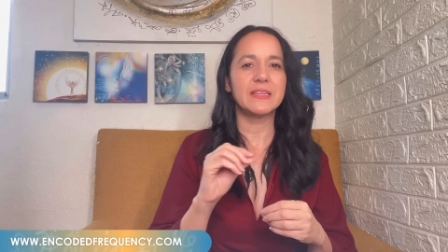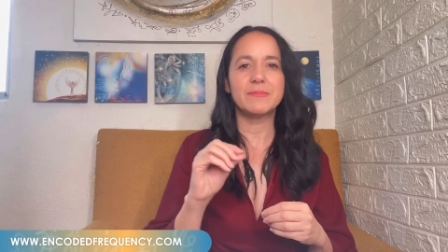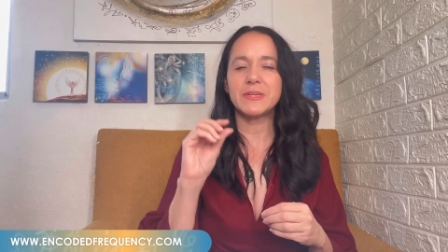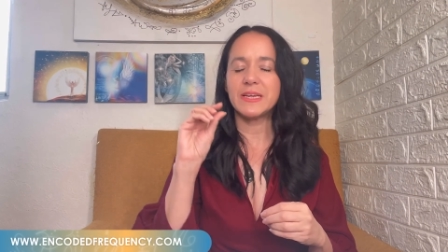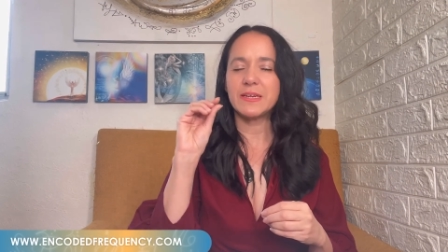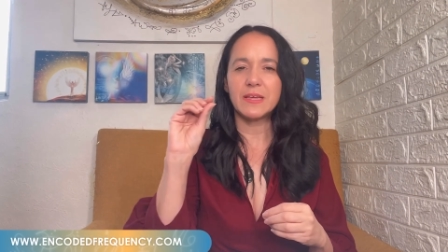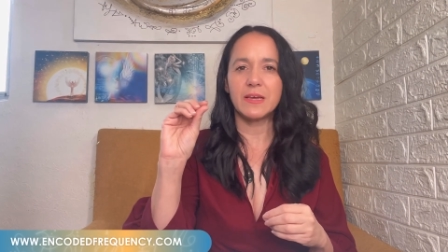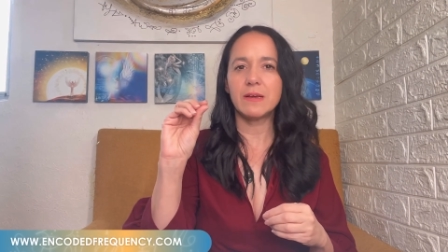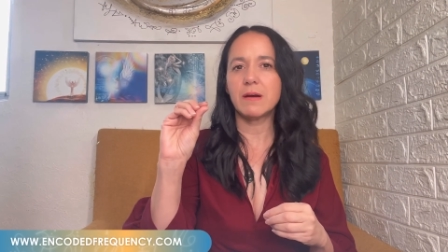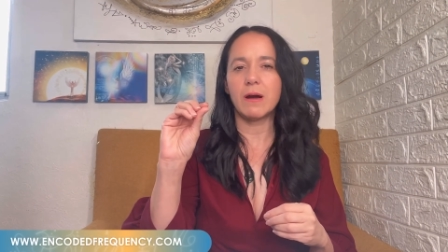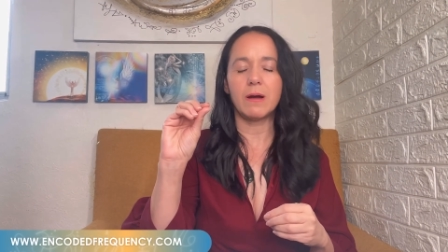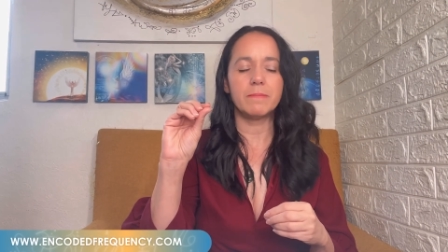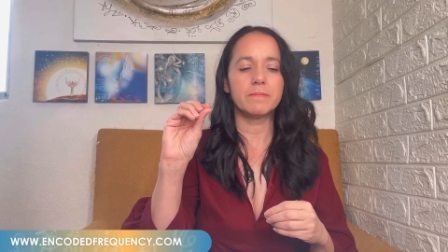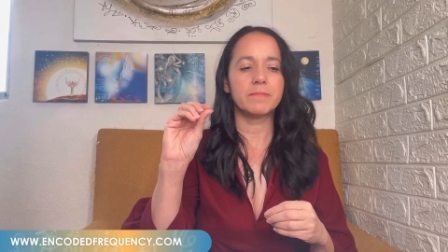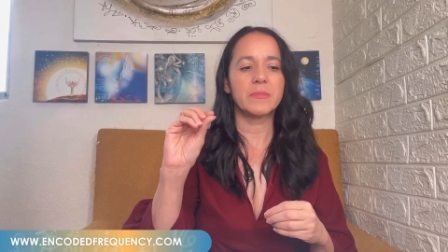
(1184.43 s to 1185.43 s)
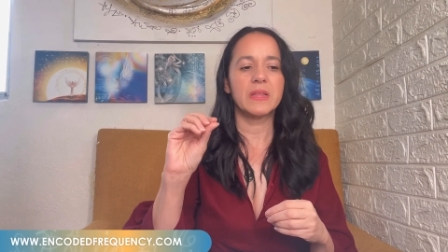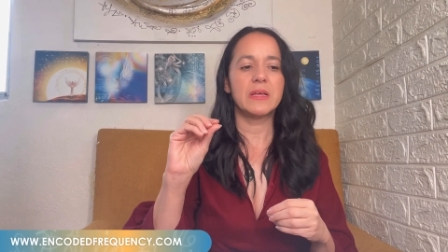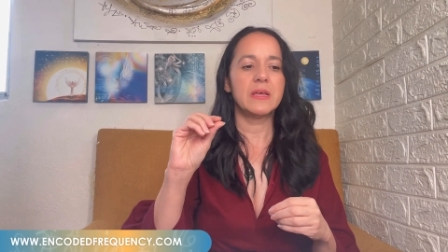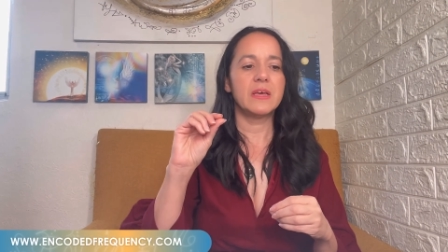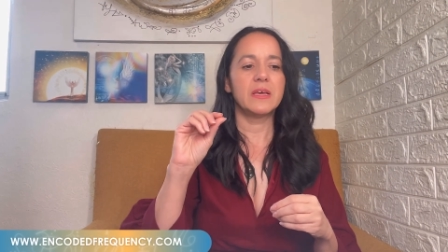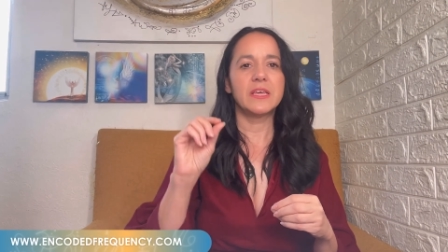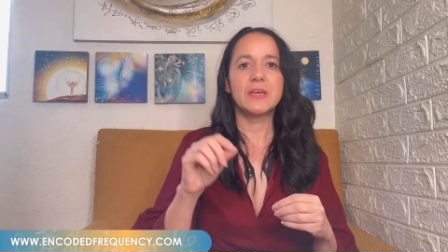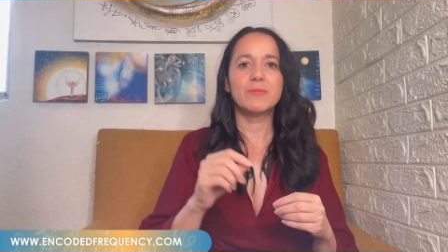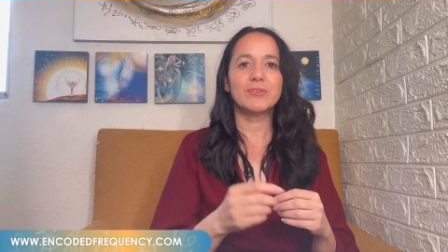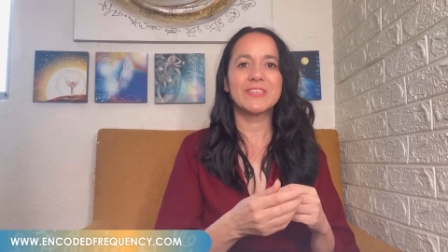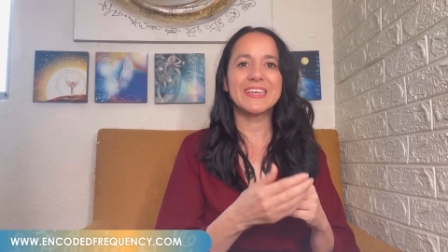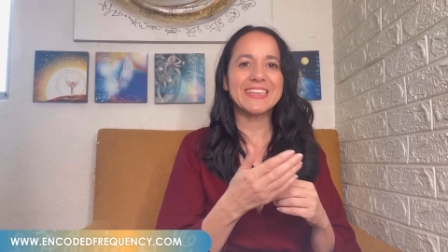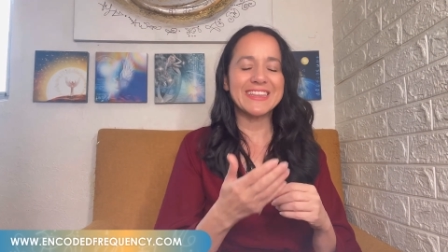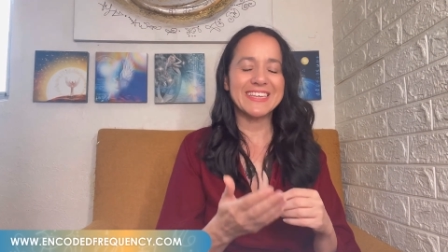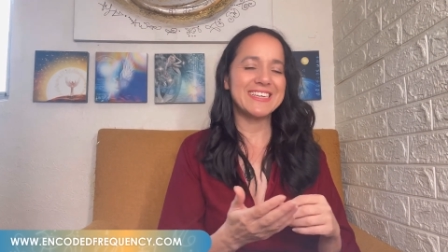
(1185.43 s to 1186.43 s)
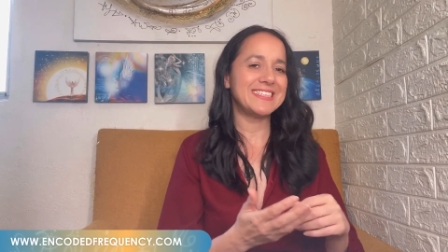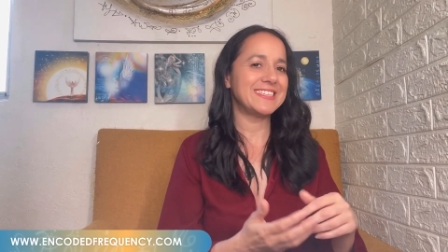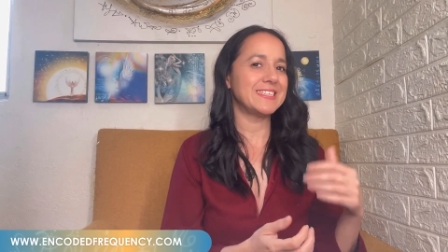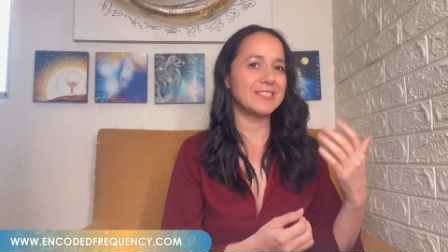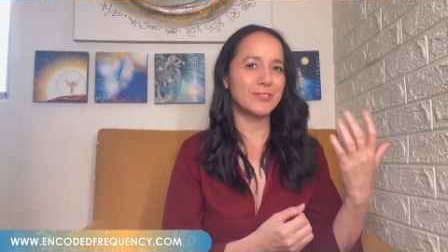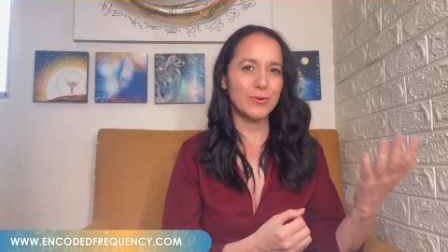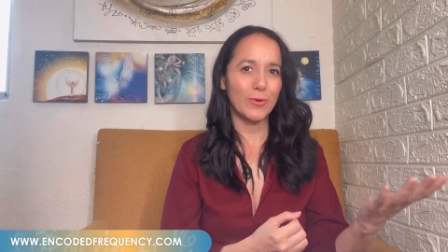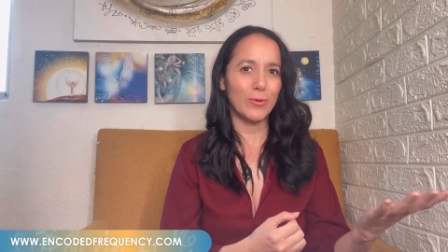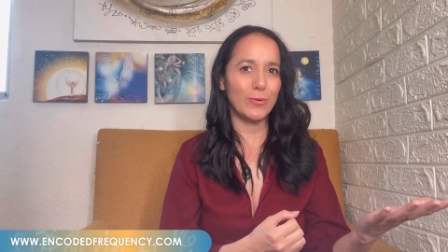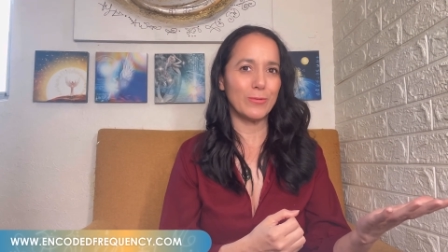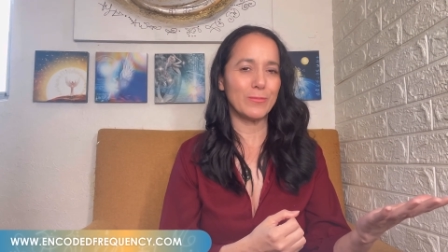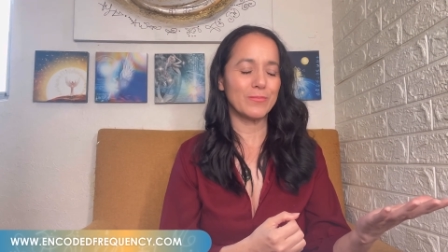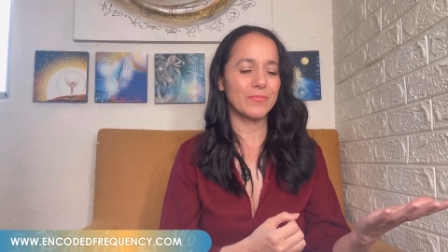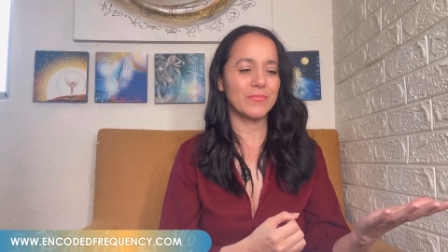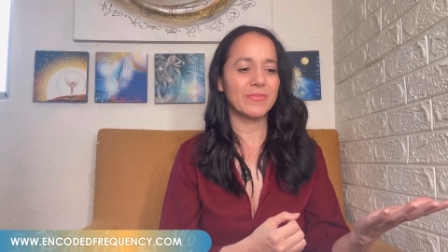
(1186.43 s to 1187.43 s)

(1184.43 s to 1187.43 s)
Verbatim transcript: limited income. He would cleanse a school